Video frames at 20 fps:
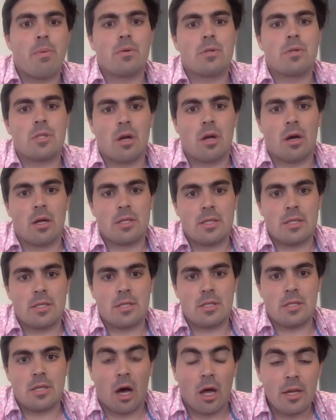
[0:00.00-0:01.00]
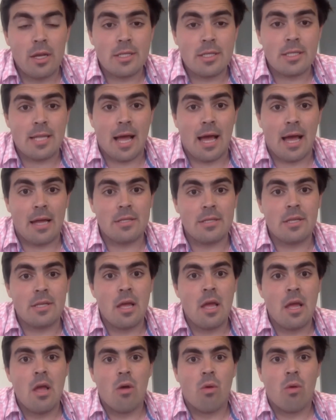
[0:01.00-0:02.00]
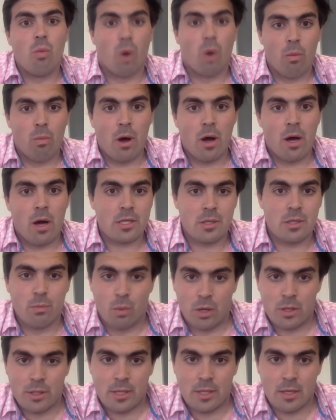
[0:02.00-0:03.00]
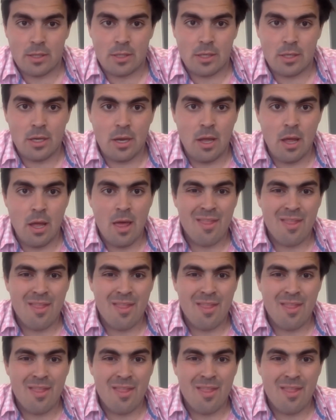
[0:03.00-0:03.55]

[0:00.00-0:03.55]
start to understand what works and what doesn't.